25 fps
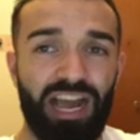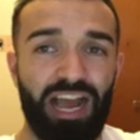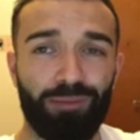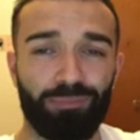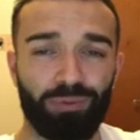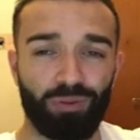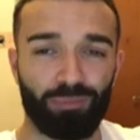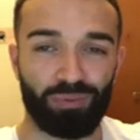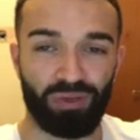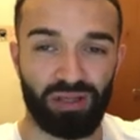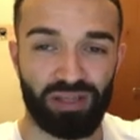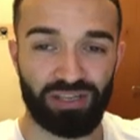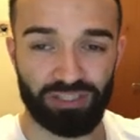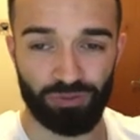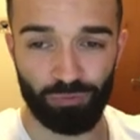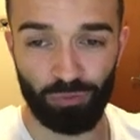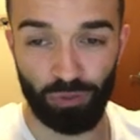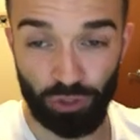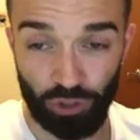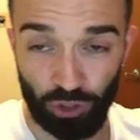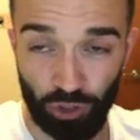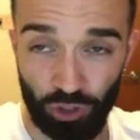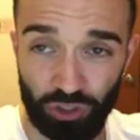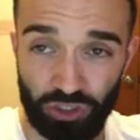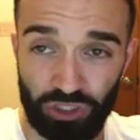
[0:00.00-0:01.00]
I'll happily play as the
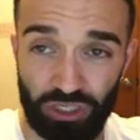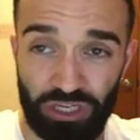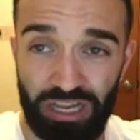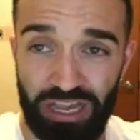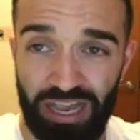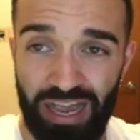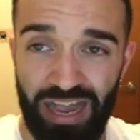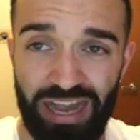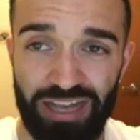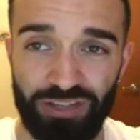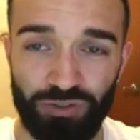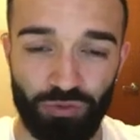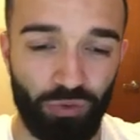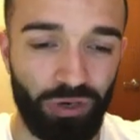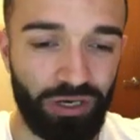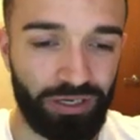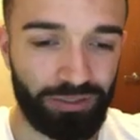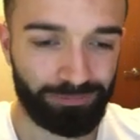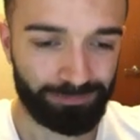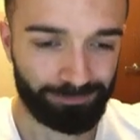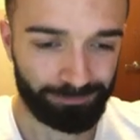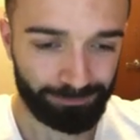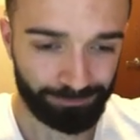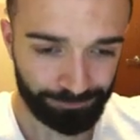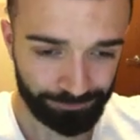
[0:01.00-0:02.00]
regionals as
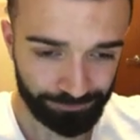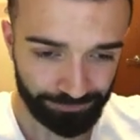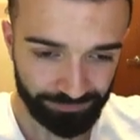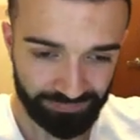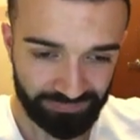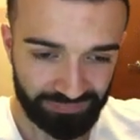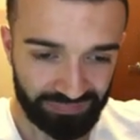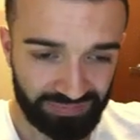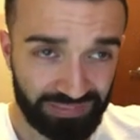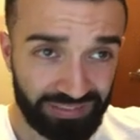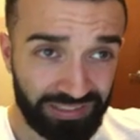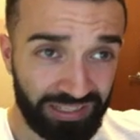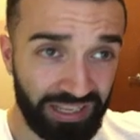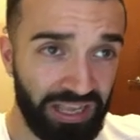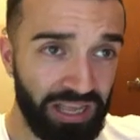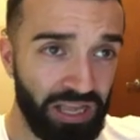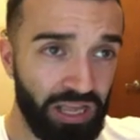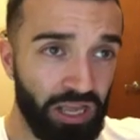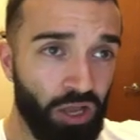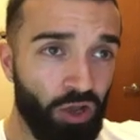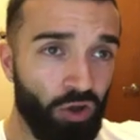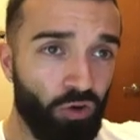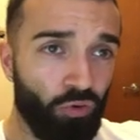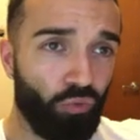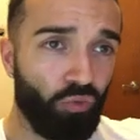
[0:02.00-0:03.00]
well.
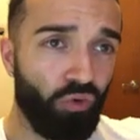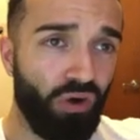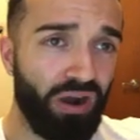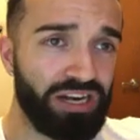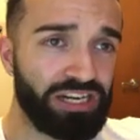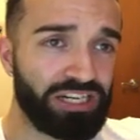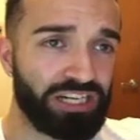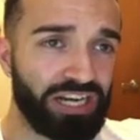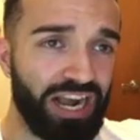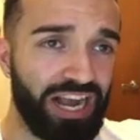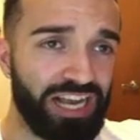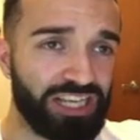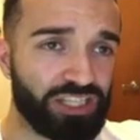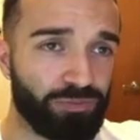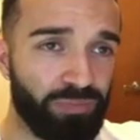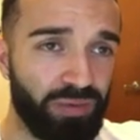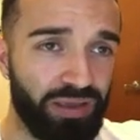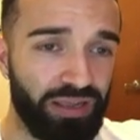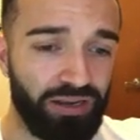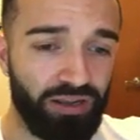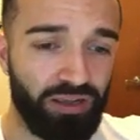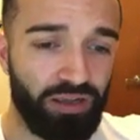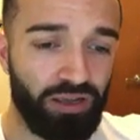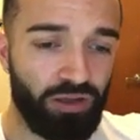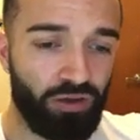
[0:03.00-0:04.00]
One
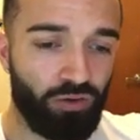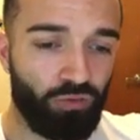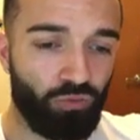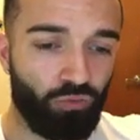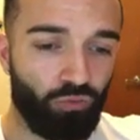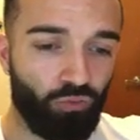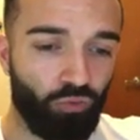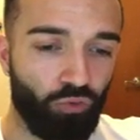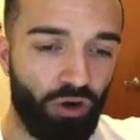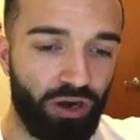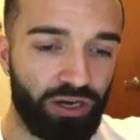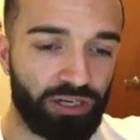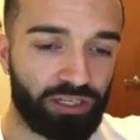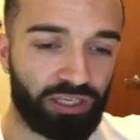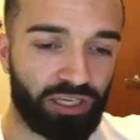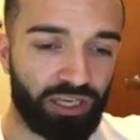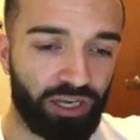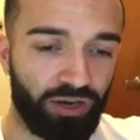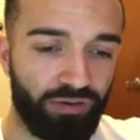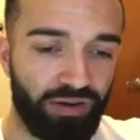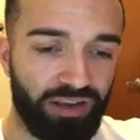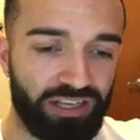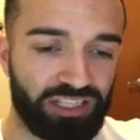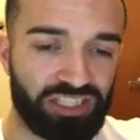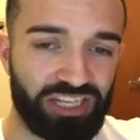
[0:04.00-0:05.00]
Jasmine, one
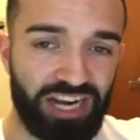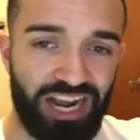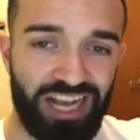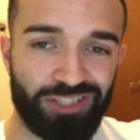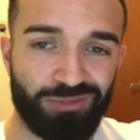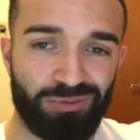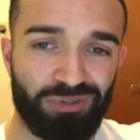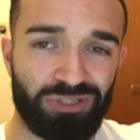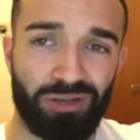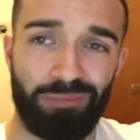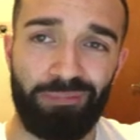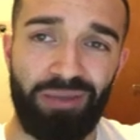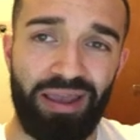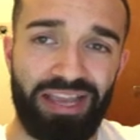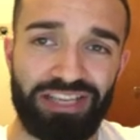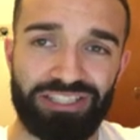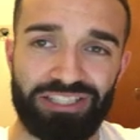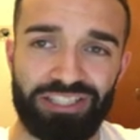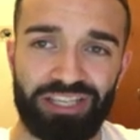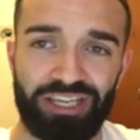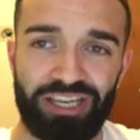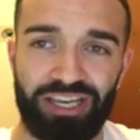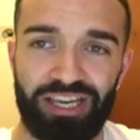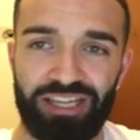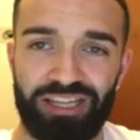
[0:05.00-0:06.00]
curious. Jasmine's
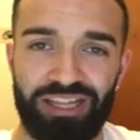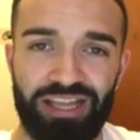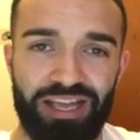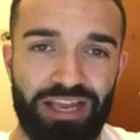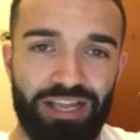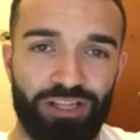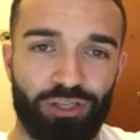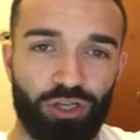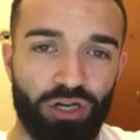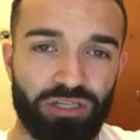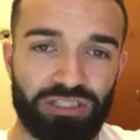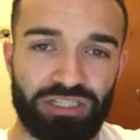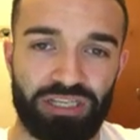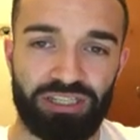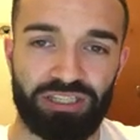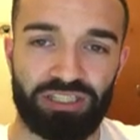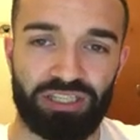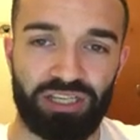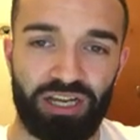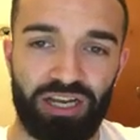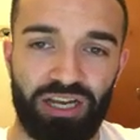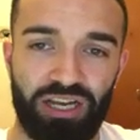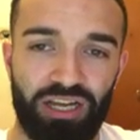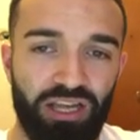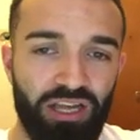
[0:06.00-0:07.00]
amazing. It, it turns
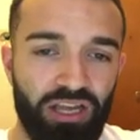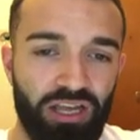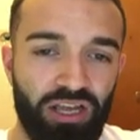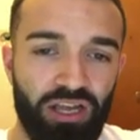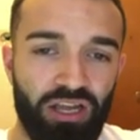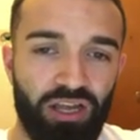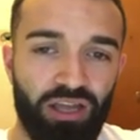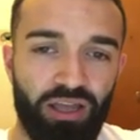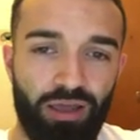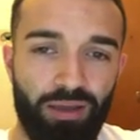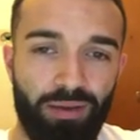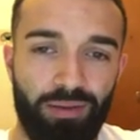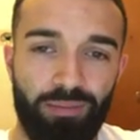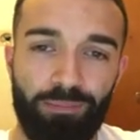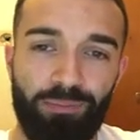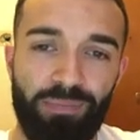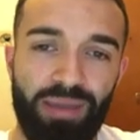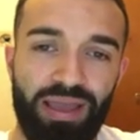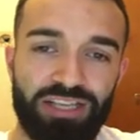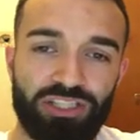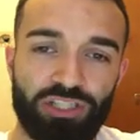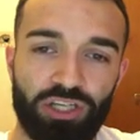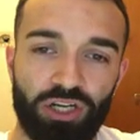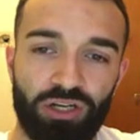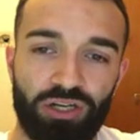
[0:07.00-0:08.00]
into uh, uh it
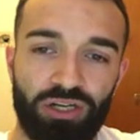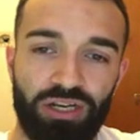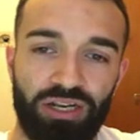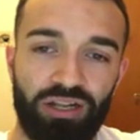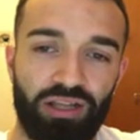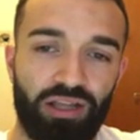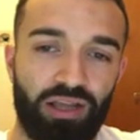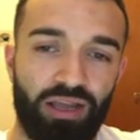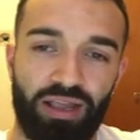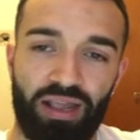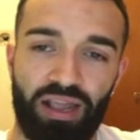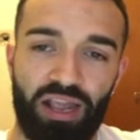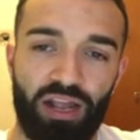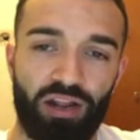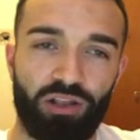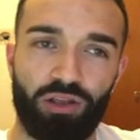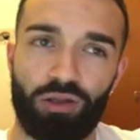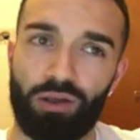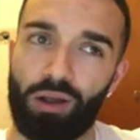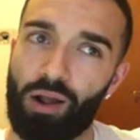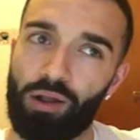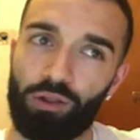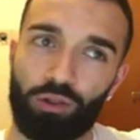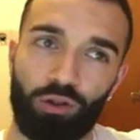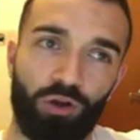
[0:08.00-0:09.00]
makes your uh, it,
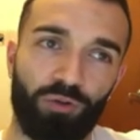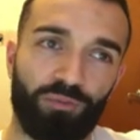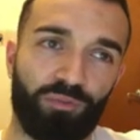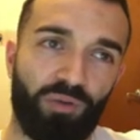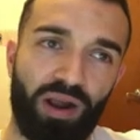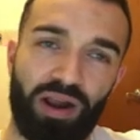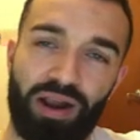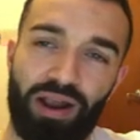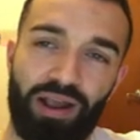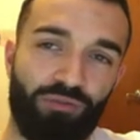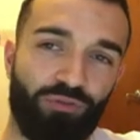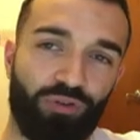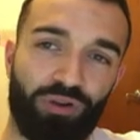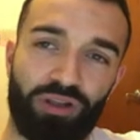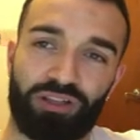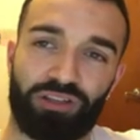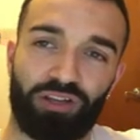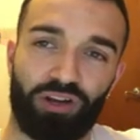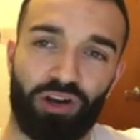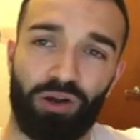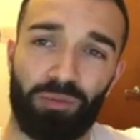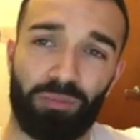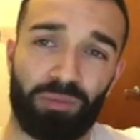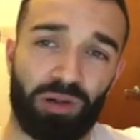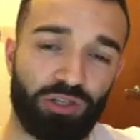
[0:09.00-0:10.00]
you got Lone Fire every
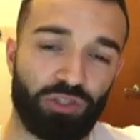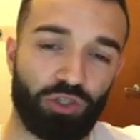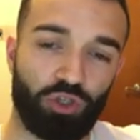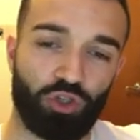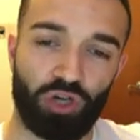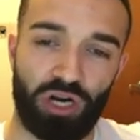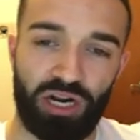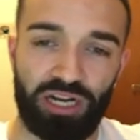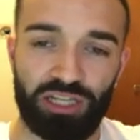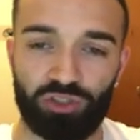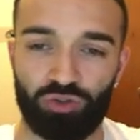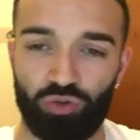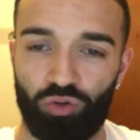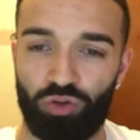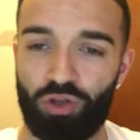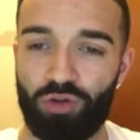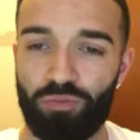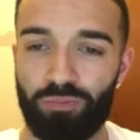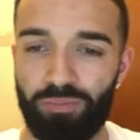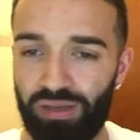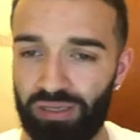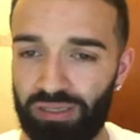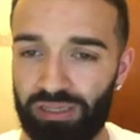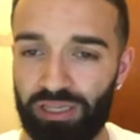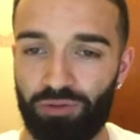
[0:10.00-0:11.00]
turn because you draw into it,
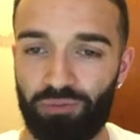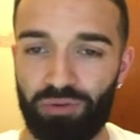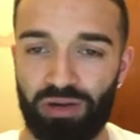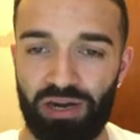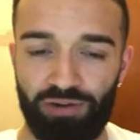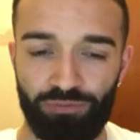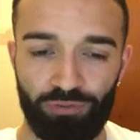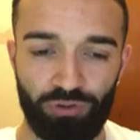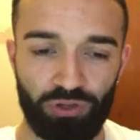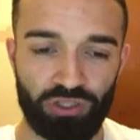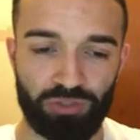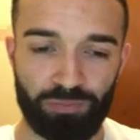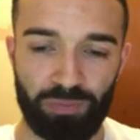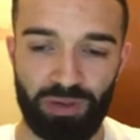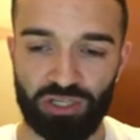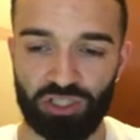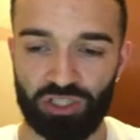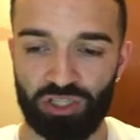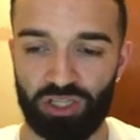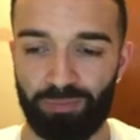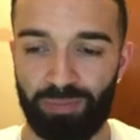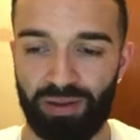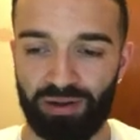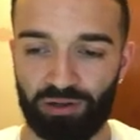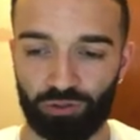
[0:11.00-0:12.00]
you mill it, whatever. You
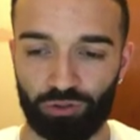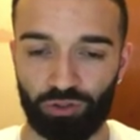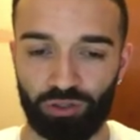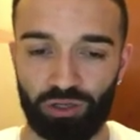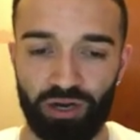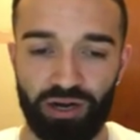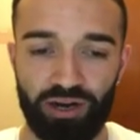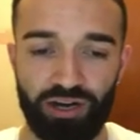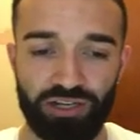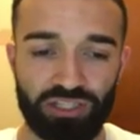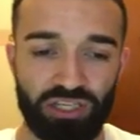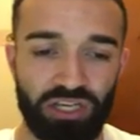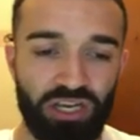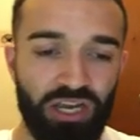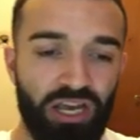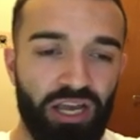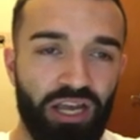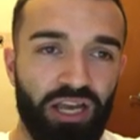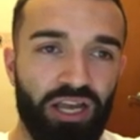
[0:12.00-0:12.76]
special it back with the gears.